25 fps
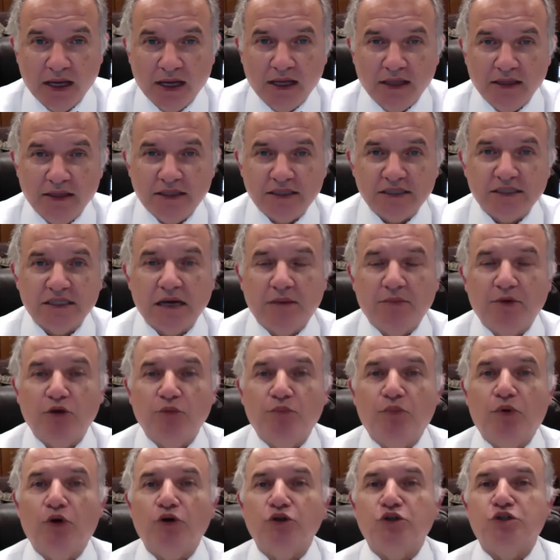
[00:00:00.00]
This double
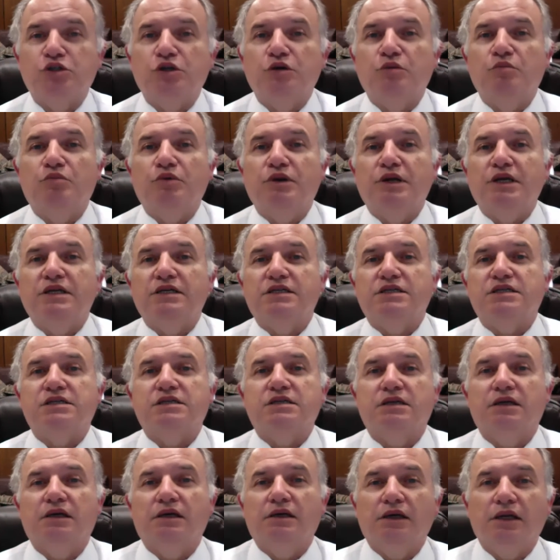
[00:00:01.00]
portion
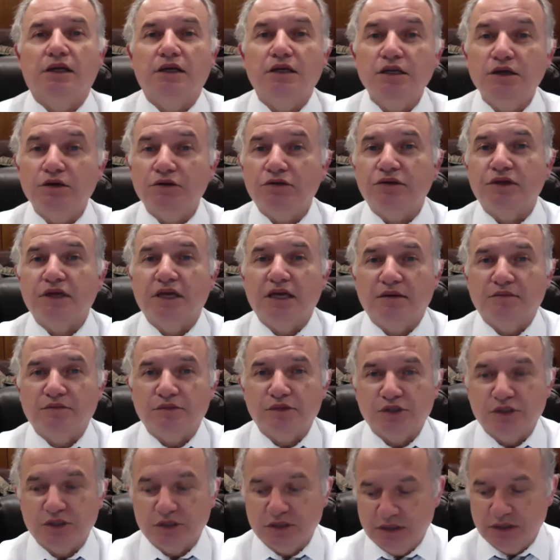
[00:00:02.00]
brings new
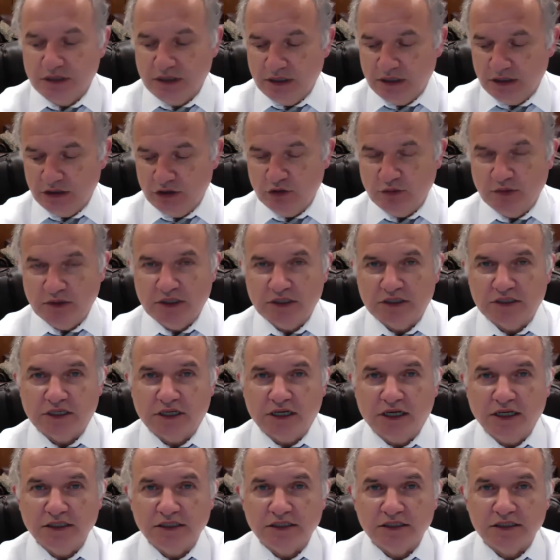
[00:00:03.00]
themes to be
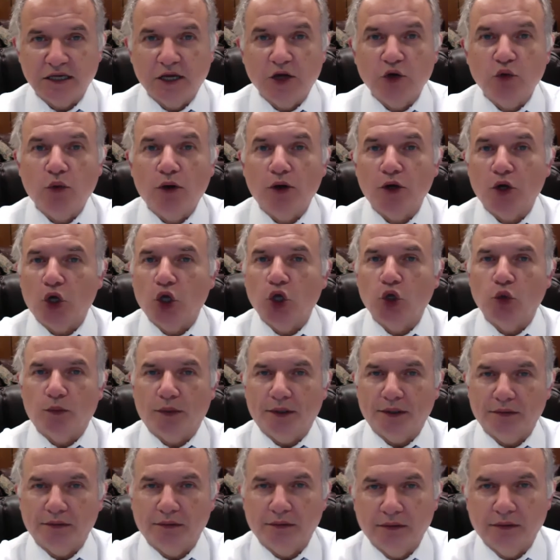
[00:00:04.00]
discussed and one old
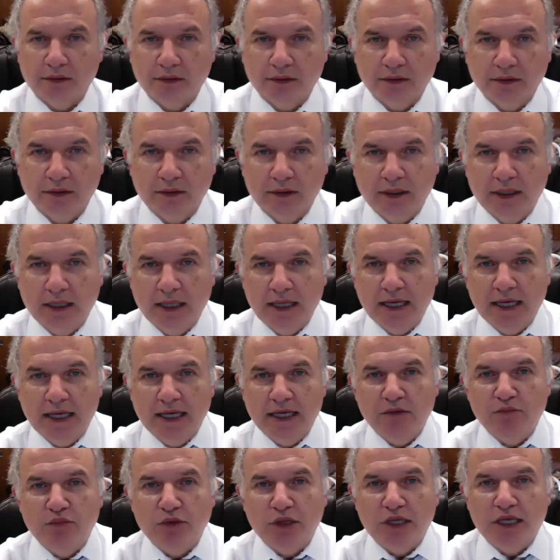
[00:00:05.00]
one.
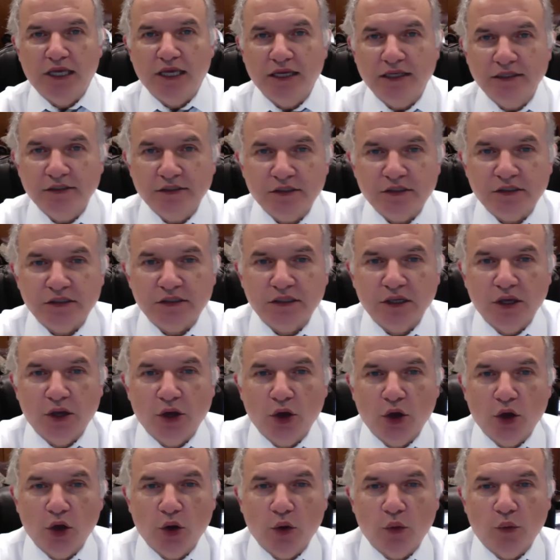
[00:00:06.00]
It begins
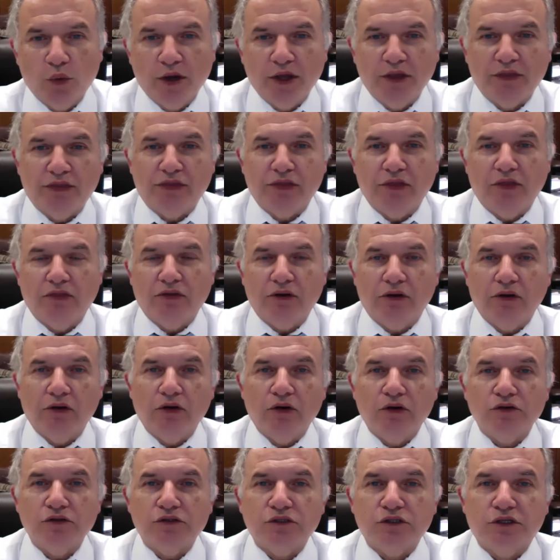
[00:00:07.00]
with the
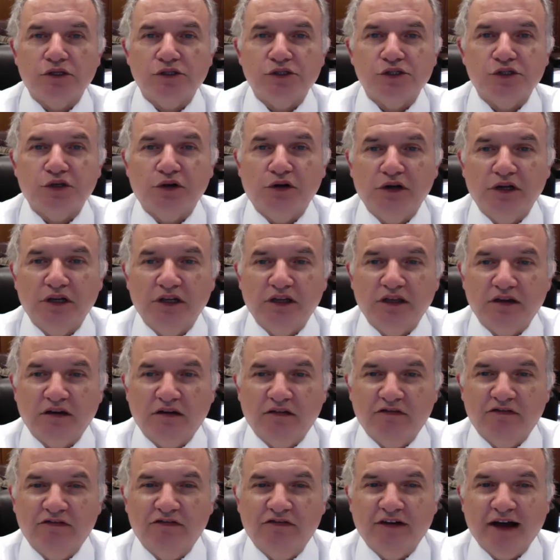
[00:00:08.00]
laws concerning
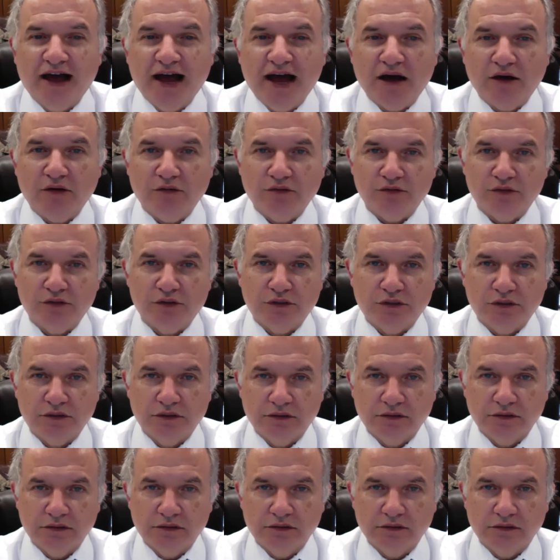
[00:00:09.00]
vows,
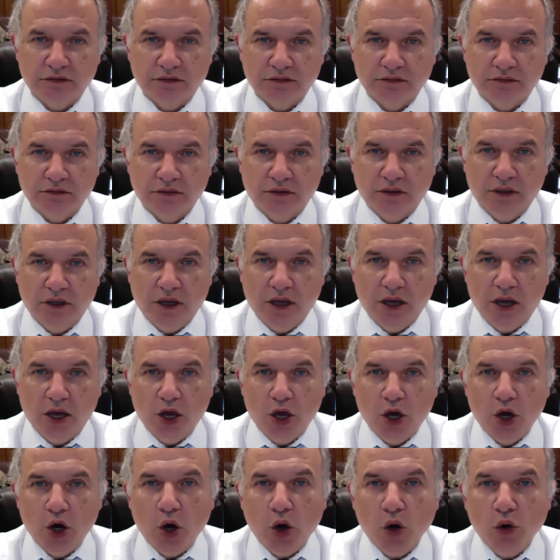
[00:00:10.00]

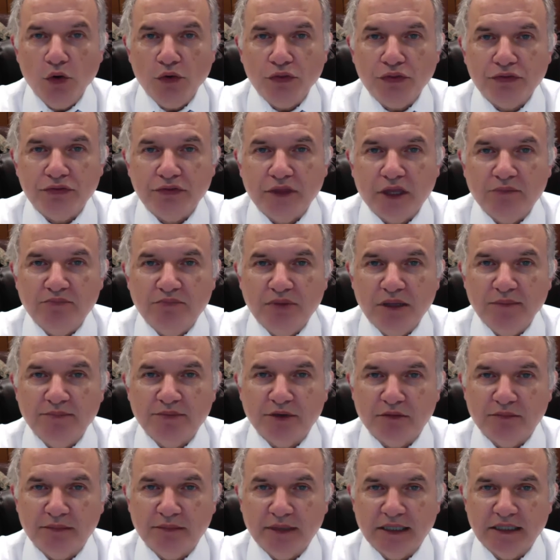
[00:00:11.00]
oath that
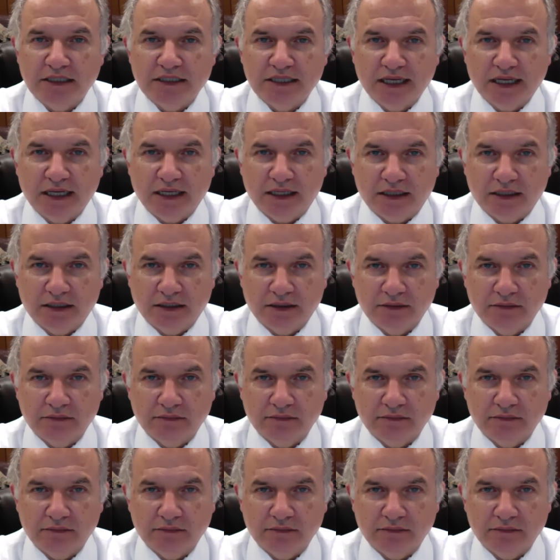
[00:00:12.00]
people may take,